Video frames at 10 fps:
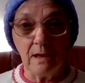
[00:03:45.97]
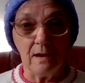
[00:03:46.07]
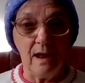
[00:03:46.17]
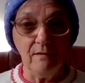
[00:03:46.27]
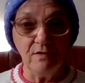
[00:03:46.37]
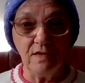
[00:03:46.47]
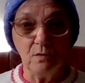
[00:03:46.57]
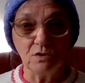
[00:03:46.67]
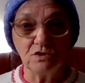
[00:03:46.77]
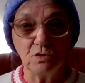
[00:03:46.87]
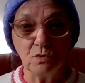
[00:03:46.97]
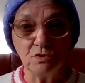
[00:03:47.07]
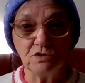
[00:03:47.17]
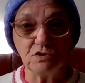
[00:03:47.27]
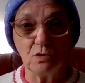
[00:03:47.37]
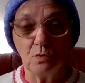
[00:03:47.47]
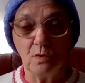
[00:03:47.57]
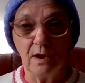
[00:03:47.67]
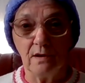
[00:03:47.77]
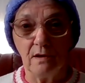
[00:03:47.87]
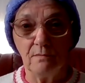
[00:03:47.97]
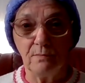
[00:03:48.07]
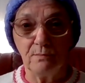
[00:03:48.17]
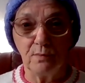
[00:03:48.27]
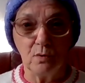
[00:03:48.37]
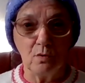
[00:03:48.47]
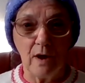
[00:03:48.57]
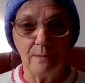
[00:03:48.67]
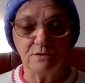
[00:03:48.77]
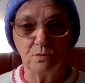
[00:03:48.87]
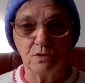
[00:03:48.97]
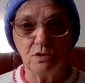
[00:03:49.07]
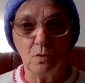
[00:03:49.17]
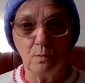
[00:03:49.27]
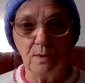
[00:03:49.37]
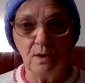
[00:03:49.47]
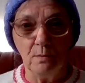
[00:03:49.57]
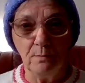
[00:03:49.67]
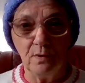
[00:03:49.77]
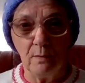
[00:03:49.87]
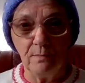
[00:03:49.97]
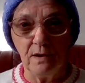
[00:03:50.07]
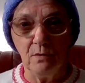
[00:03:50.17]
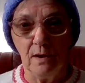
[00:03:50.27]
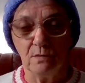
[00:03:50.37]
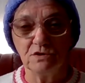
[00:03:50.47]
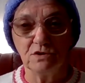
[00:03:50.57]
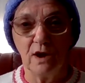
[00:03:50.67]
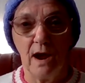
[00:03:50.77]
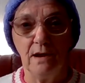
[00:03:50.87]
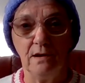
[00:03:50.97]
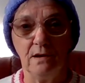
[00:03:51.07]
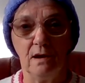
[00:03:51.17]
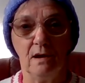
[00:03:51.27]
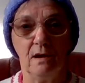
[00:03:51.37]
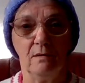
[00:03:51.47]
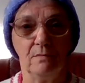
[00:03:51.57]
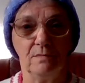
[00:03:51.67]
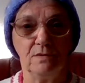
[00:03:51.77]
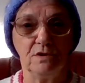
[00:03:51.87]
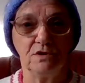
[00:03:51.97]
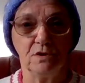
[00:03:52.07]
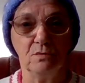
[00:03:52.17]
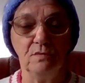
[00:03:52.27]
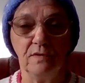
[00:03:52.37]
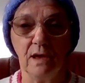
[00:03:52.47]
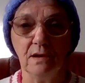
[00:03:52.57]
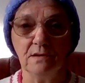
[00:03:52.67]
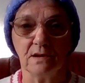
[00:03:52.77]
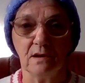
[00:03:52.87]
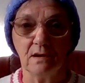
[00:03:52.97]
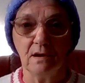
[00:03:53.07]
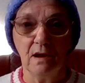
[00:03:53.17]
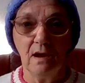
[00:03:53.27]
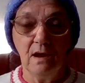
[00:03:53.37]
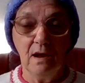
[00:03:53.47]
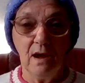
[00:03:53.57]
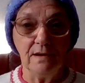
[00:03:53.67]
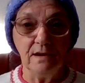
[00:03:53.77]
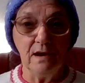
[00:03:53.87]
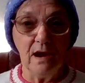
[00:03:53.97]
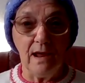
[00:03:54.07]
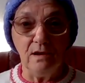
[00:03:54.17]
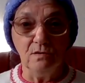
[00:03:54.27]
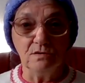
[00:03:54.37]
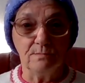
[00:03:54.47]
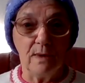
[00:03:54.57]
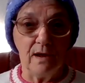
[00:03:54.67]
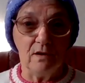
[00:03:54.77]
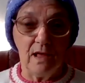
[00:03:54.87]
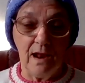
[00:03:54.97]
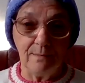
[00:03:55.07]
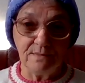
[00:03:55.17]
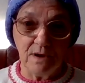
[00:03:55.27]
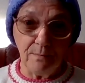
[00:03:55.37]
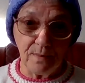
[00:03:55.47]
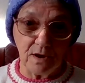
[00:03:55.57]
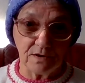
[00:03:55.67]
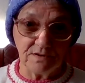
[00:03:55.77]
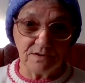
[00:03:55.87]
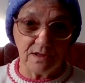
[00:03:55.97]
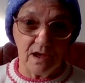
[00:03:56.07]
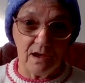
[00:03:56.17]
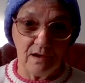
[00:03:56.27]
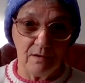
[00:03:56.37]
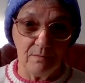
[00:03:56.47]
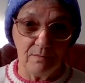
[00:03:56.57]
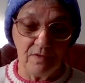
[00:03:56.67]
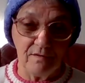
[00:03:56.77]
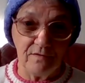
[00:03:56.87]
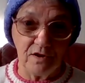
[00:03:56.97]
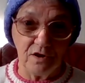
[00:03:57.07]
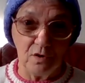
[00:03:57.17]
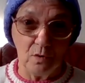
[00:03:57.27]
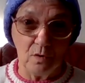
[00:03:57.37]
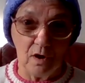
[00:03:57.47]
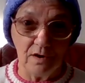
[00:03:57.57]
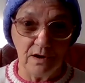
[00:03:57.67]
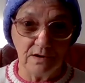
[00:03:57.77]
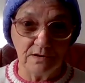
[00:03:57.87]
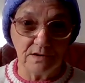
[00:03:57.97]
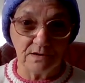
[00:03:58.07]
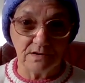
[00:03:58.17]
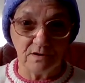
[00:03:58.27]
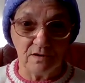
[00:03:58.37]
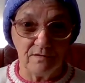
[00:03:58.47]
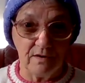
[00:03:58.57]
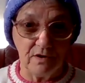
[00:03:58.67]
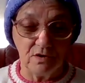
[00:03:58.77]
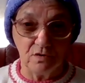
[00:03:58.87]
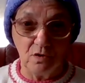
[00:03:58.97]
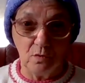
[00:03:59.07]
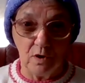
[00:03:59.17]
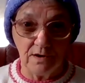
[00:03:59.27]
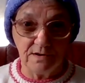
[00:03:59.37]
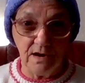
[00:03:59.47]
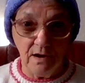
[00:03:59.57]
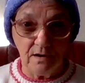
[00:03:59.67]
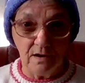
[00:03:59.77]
And everything was so slow, and programs wouldn't open up properly when I was trying to do things. And I didn't like using my other laptop because the video on it is not very good quality.